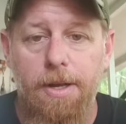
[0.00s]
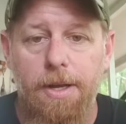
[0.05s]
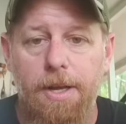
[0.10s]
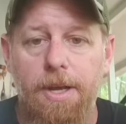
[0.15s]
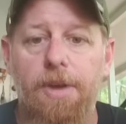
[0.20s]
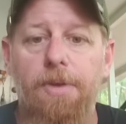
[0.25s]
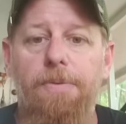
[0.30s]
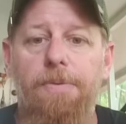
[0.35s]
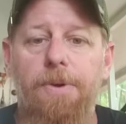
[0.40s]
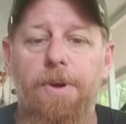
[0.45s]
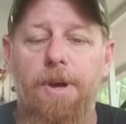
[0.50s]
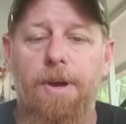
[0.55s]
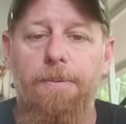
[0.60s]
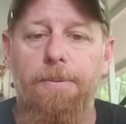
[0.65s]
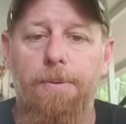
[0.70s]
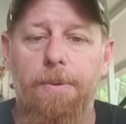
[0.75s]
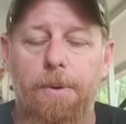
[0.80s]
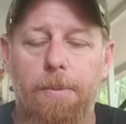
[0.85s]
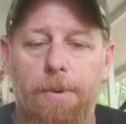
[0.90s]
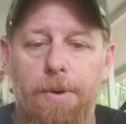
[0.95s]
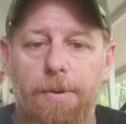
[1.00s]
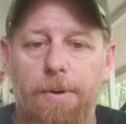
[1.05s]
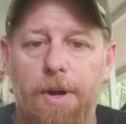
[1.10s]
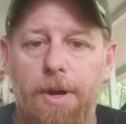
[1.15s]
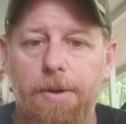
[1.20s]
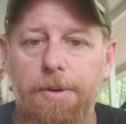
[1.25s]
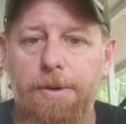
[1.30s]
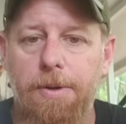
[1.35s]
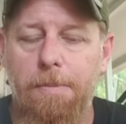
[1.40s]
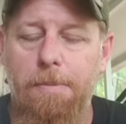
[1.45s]
If you have 3-1
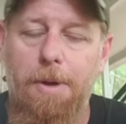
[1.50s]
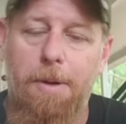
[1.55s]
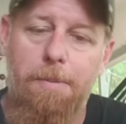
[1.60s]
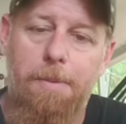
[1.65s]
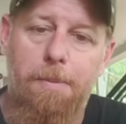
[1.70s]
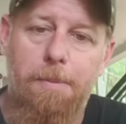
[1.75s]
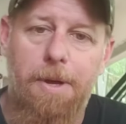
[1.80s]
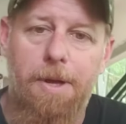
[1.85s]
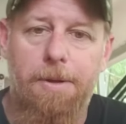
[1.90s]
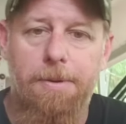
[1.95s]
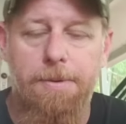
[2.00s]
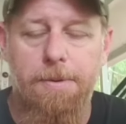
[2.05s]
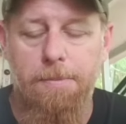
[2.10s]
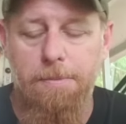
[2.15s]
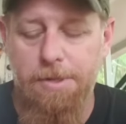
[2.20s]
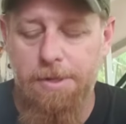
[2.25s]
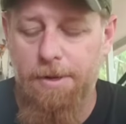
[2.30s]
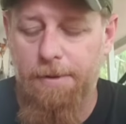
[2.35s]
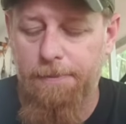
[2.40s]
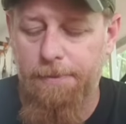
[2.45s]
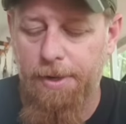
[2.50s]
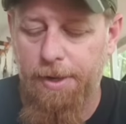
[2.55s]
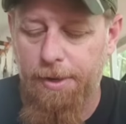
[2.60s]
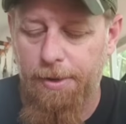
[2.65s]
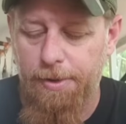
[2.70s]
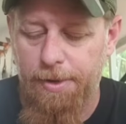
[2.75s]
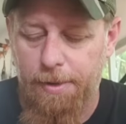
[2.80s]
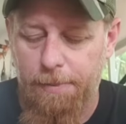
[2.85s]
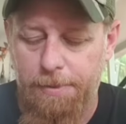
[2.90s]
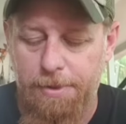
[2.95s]
rails, he might be making some stuff
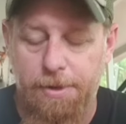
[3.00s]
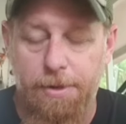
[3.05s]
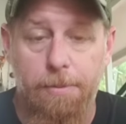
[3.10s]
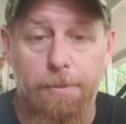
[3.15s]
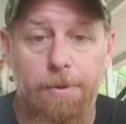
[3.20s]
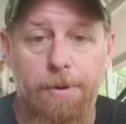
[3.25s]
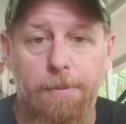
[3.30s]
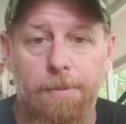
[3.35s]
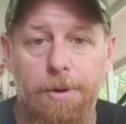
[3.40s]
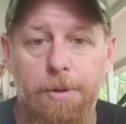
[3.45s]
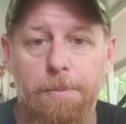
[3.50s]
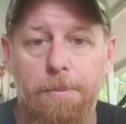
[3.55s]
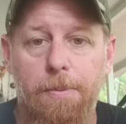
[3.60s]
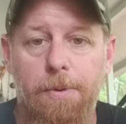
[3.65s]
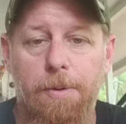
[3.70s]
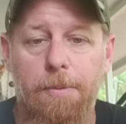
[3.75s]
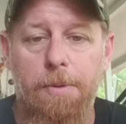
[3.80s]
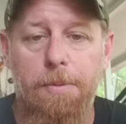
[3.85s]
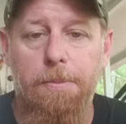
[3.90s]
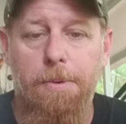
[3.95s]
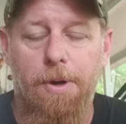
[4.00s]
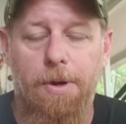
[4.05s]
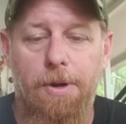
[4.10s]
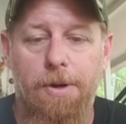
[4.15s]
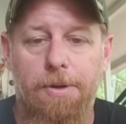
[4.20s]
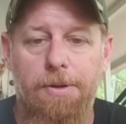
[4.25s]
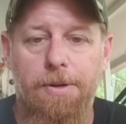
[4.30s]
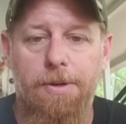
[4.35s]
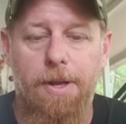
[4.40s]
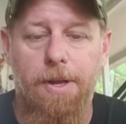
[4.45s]
later. That was just one of his
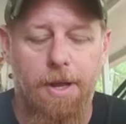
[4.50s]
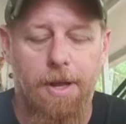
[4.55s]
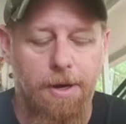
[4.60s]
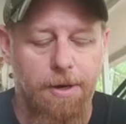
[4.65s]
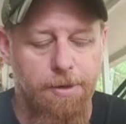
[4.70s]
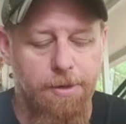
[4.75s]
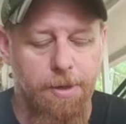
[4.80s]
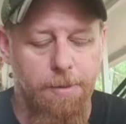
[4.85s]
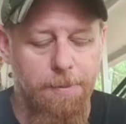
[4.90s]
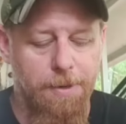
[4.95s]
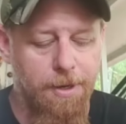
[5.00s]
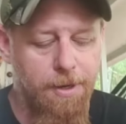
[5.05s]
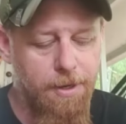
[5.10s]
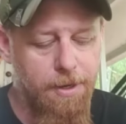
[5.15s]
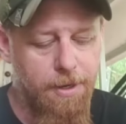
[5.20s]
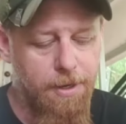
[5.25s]
products, and he got it to me.